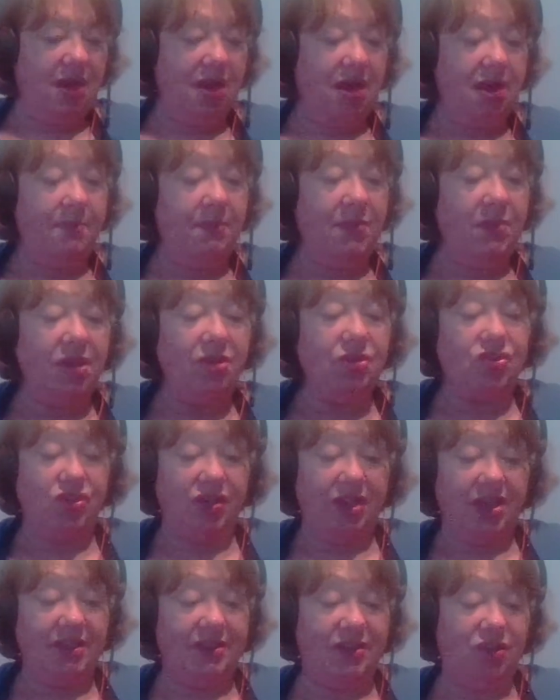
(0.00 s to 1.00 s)

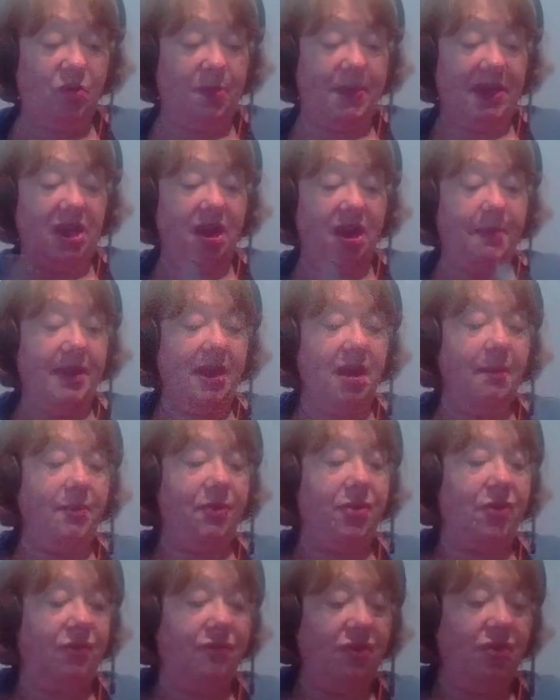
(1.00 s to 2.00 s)
nutrients that will be coming up
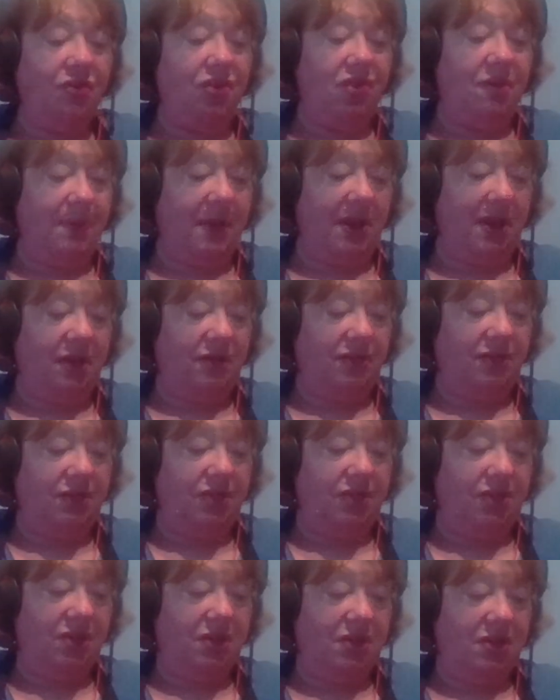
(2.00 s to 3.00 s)
through the
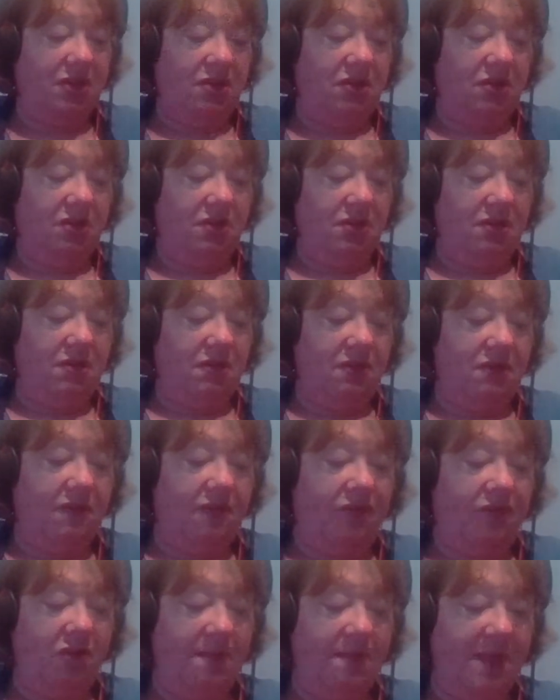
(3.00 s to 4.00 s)
plant
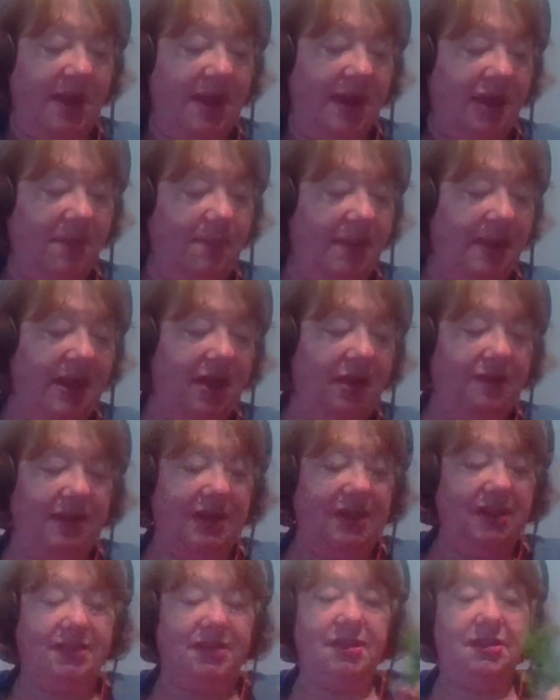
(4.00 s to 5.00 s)
from their
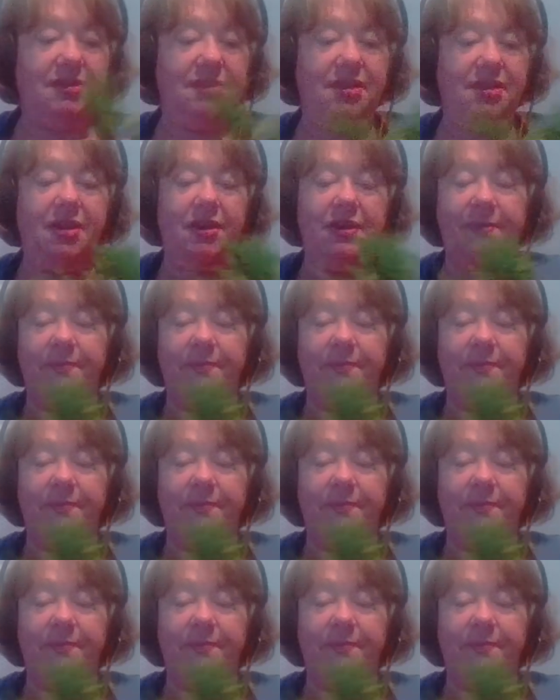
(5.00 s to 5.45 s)
capillaries. So,